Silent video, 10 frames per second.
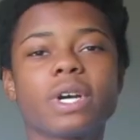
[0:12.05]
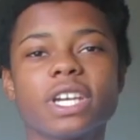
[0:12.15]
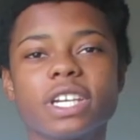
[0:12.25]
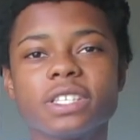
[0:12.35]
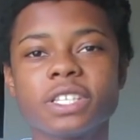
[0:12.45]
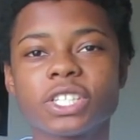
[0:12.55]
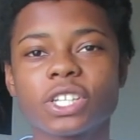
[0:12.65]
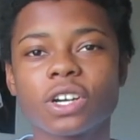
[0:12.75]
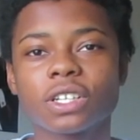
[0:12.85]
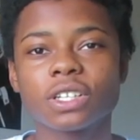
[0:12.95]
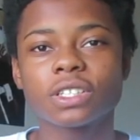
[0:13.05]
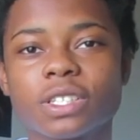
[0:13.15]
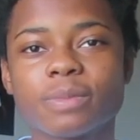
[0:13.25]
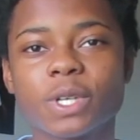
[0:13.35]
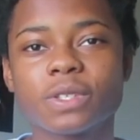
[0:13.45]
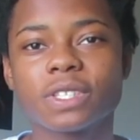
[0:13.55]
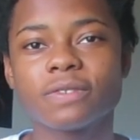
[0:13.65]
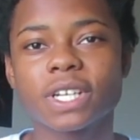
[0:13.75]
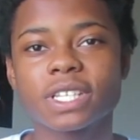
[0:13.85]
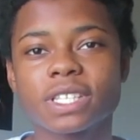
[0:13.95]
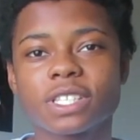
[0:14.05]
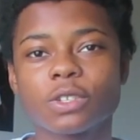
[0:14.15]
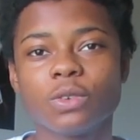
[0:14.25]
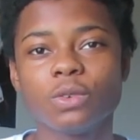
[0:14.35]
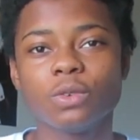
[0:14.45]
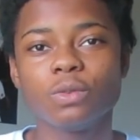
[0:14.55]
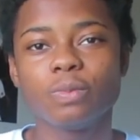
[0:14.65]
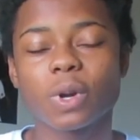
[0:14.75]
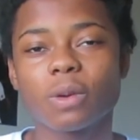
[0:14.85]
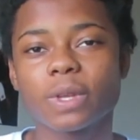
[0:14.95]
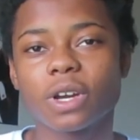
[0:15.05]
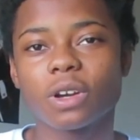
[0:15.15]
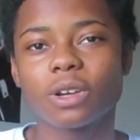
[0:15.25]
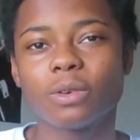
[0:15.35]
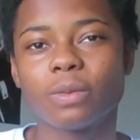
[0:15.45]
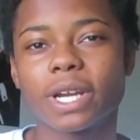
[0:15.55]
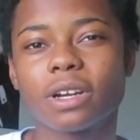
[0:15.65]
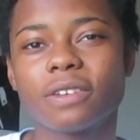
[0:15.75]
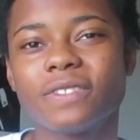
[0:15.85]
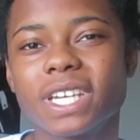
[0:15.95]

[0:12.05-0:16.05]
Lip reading: what is a shocker to most of us who probably aren't aware of